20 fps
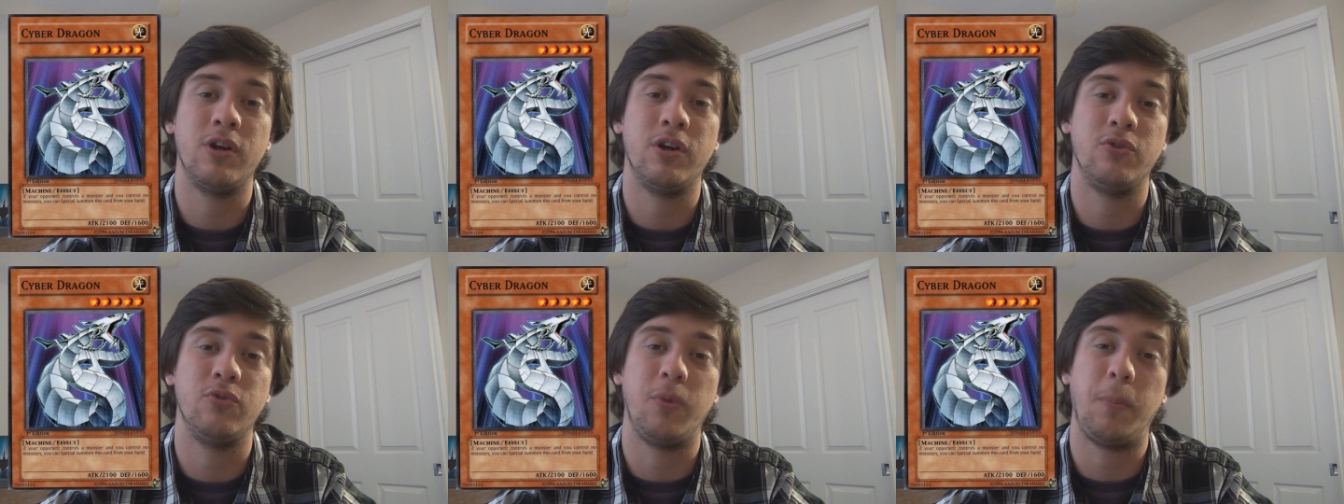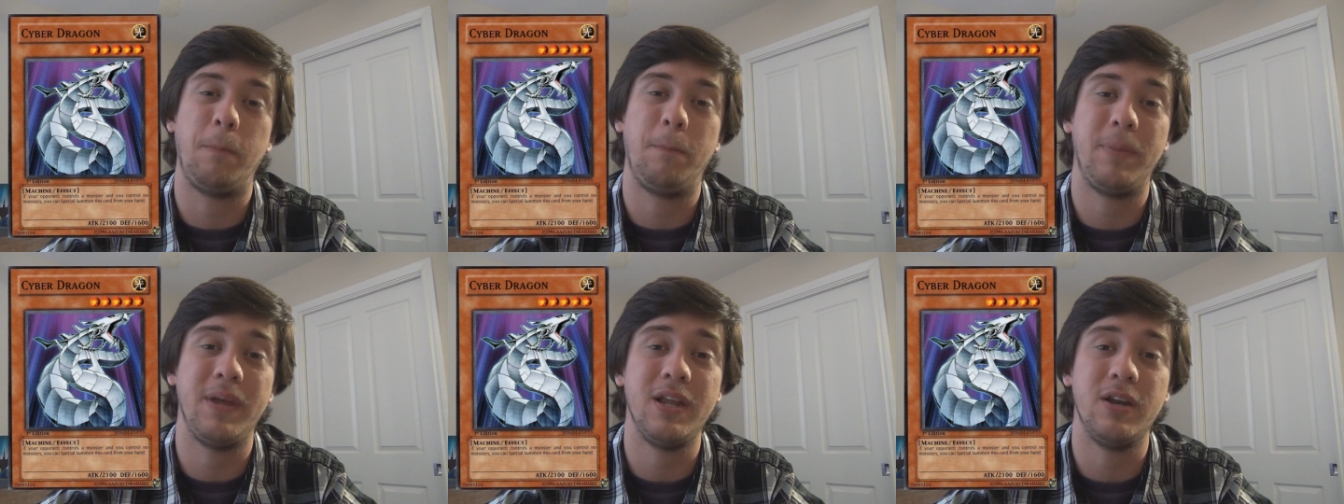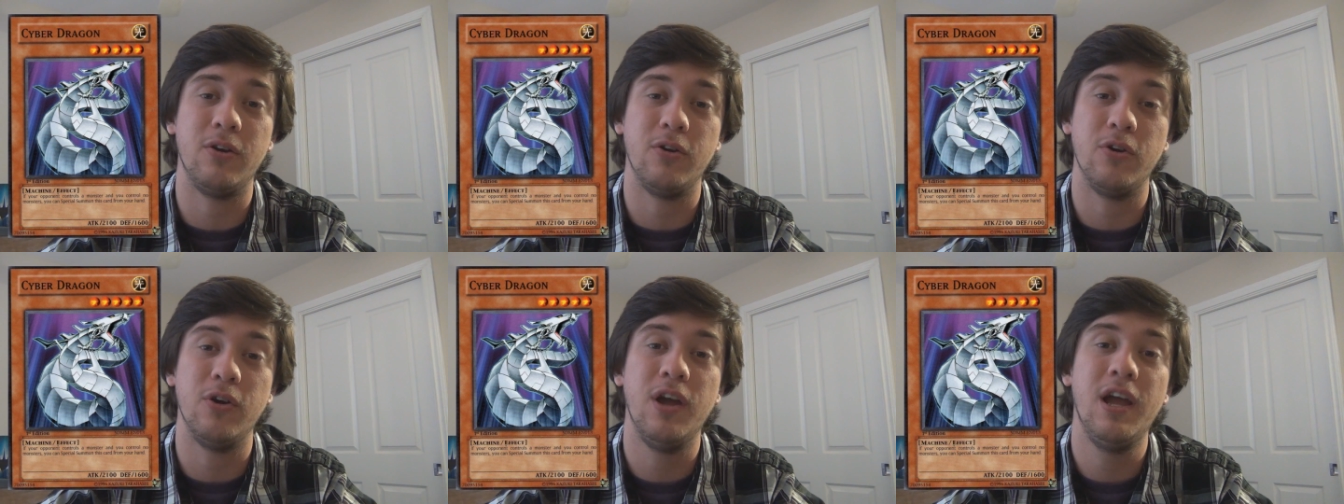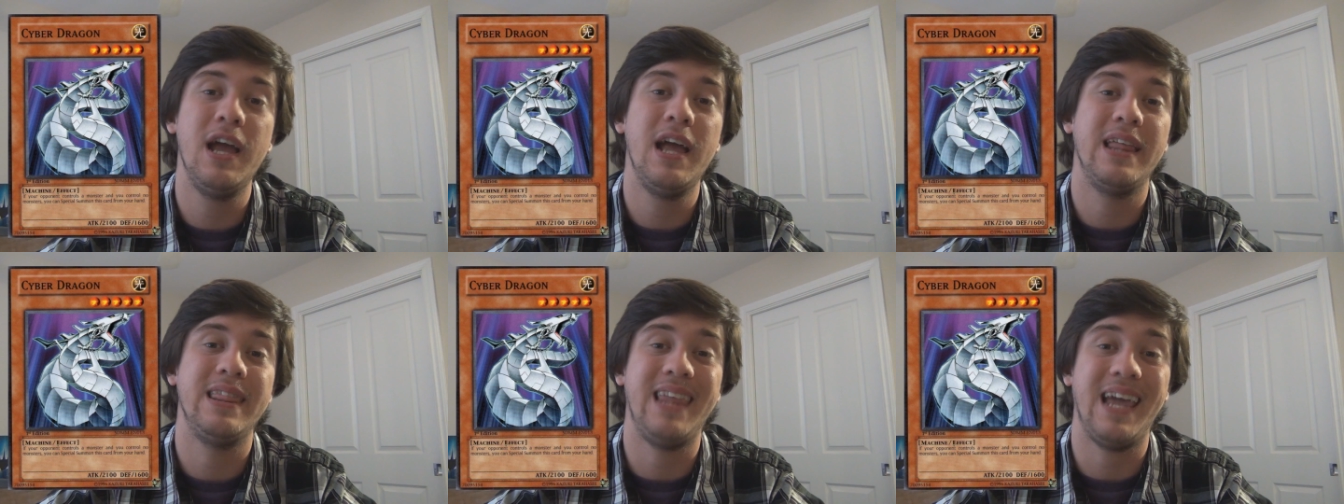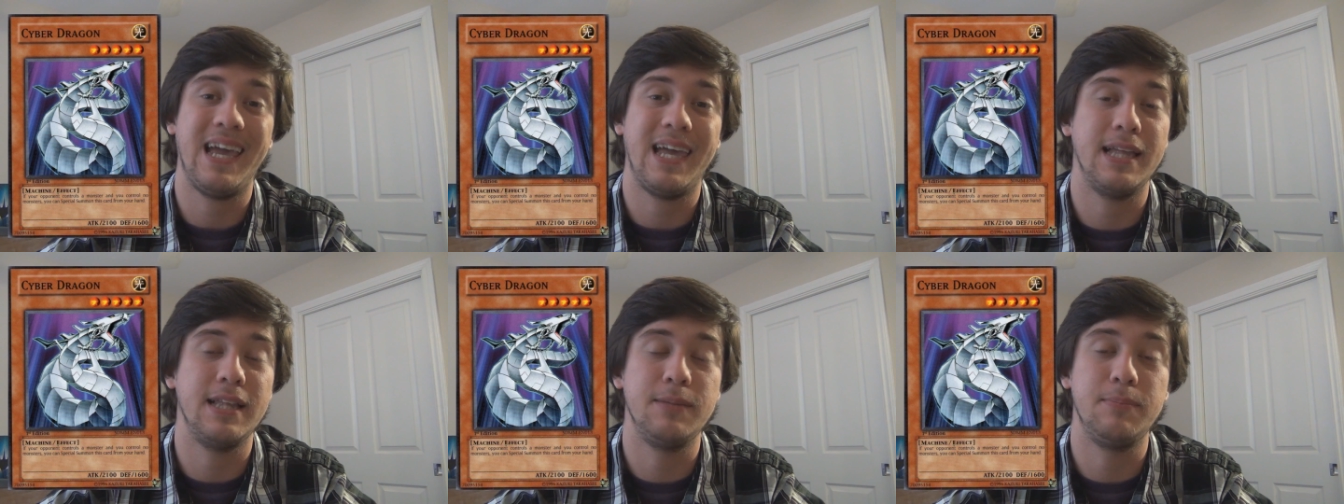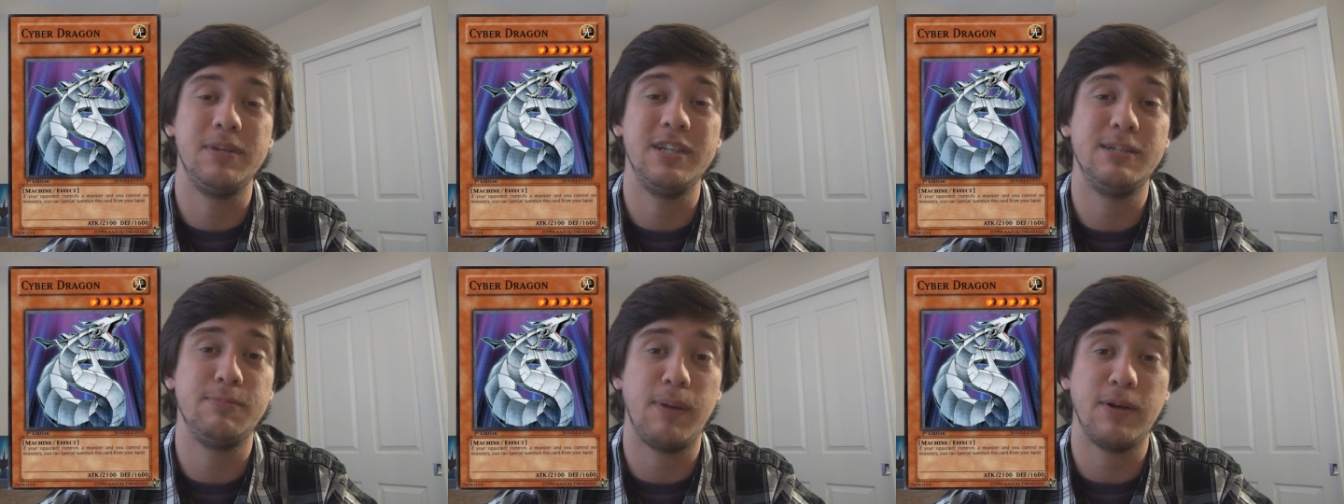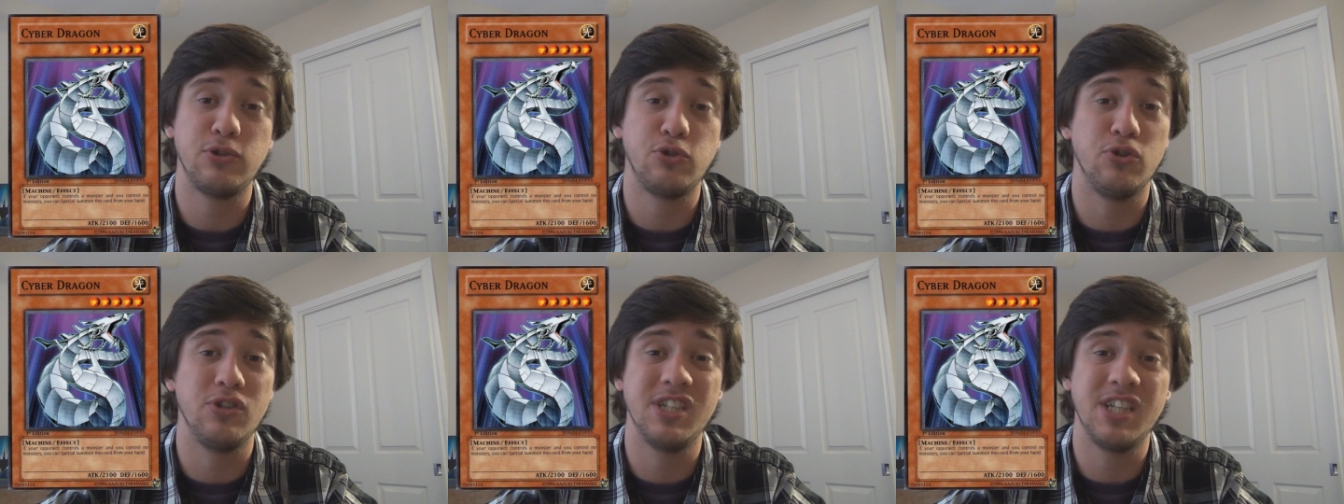hundred beater that can be
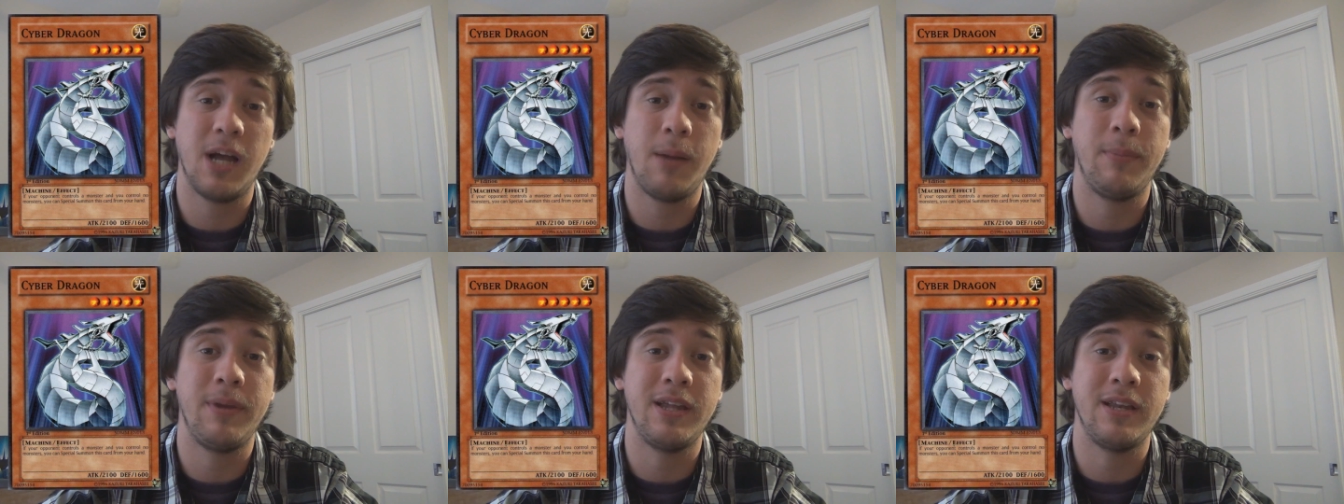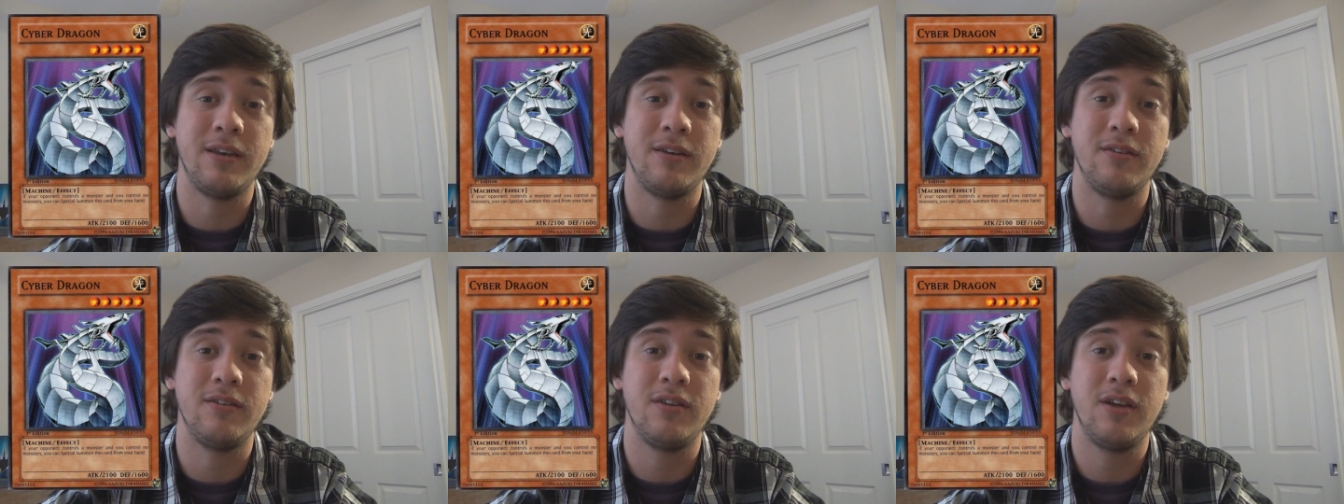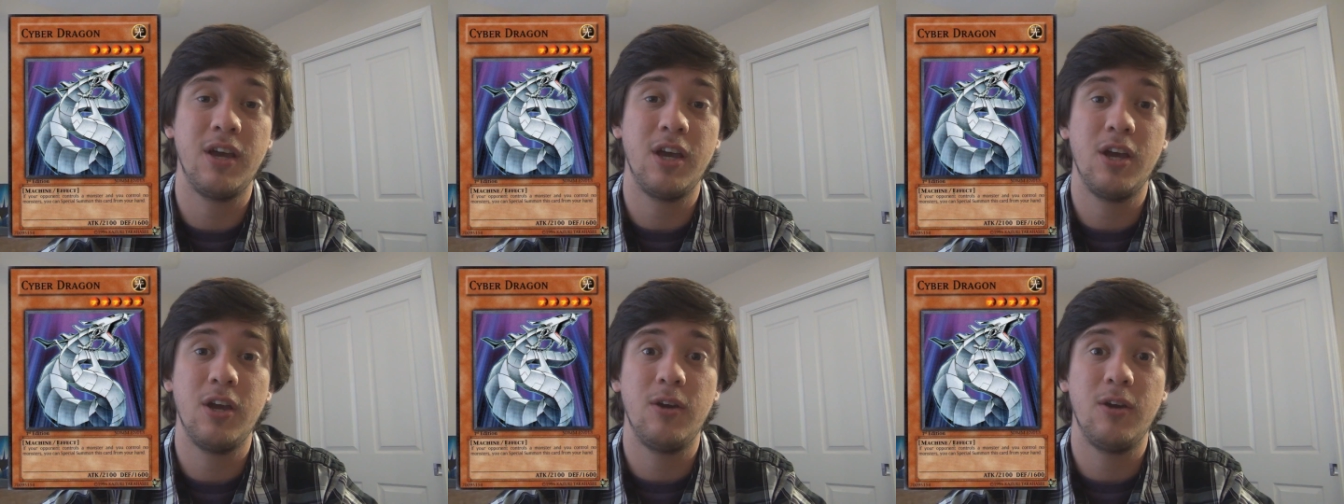special summoned